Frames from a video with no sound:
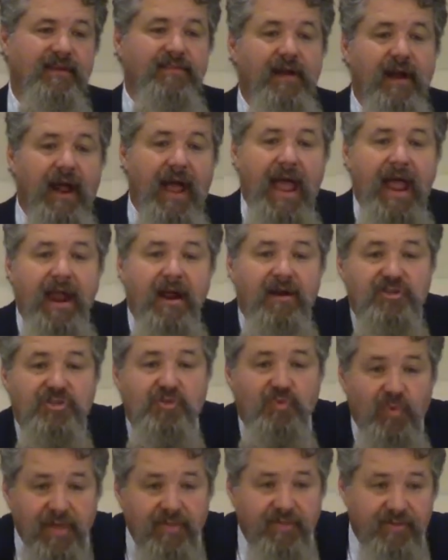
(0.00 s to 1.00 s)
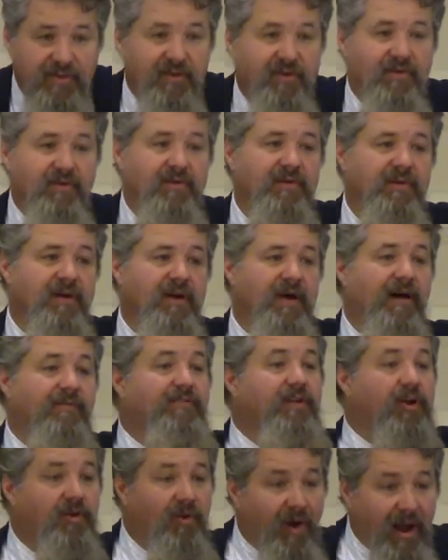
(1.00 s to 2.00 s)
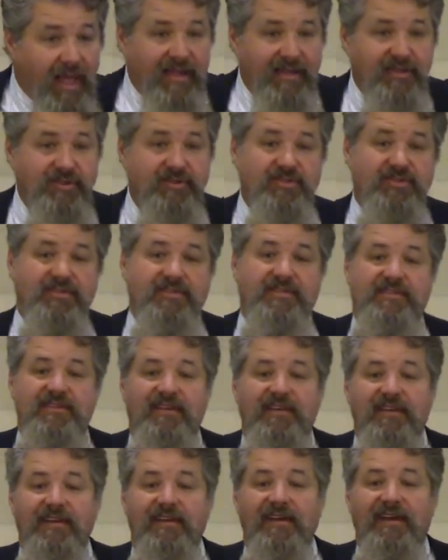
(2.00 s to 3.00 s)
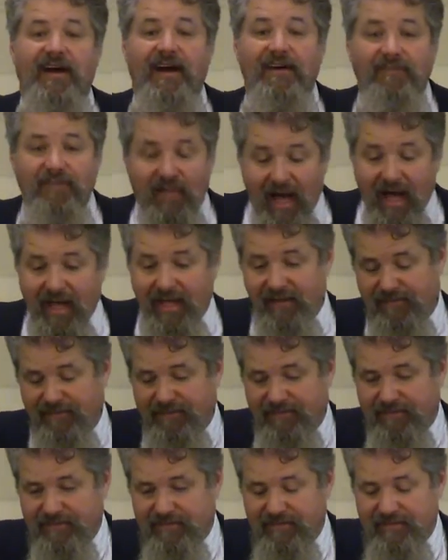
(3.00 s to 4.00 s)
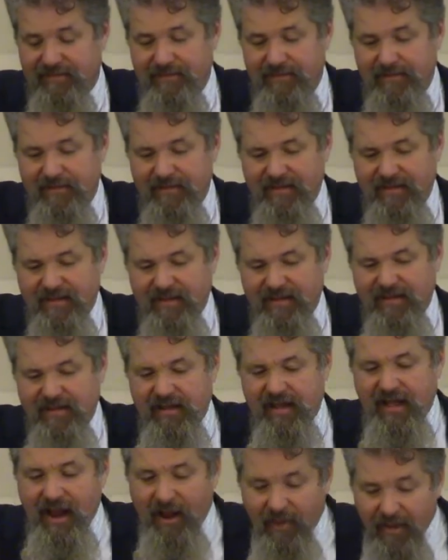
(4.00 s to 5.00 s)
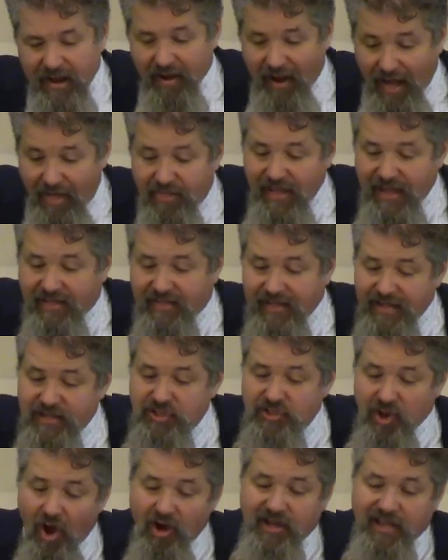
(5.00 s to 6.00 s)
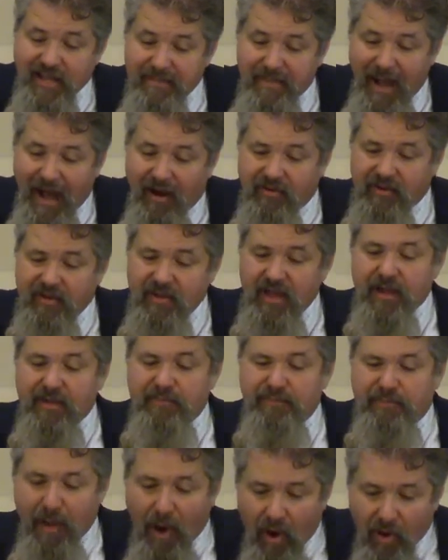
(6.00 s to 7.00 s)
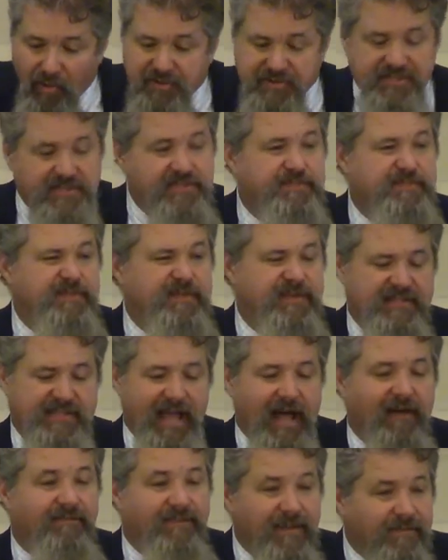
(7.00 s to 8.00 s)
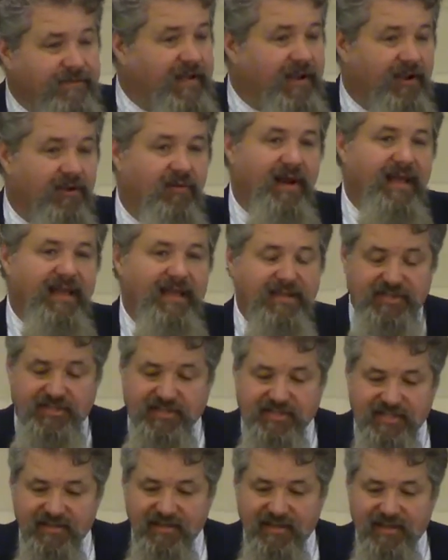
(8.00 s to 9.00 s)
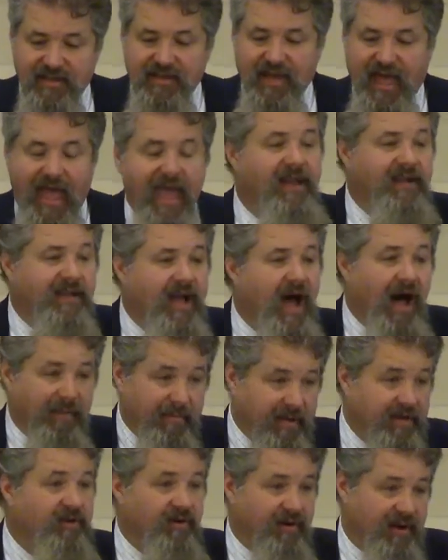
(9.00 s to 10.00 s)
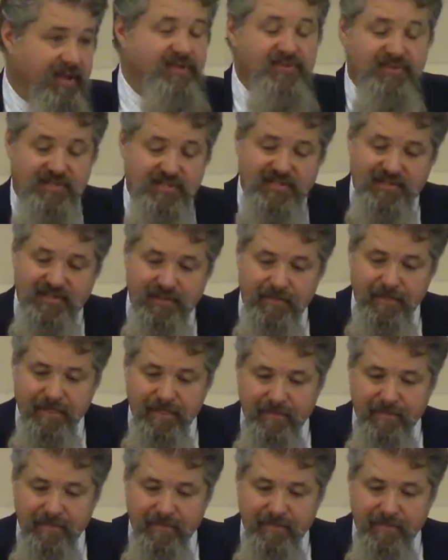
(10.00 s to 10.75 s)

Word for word: They're heirs with you of the grace of life. Now, here I think that he's talking about both salvific grace and common grace.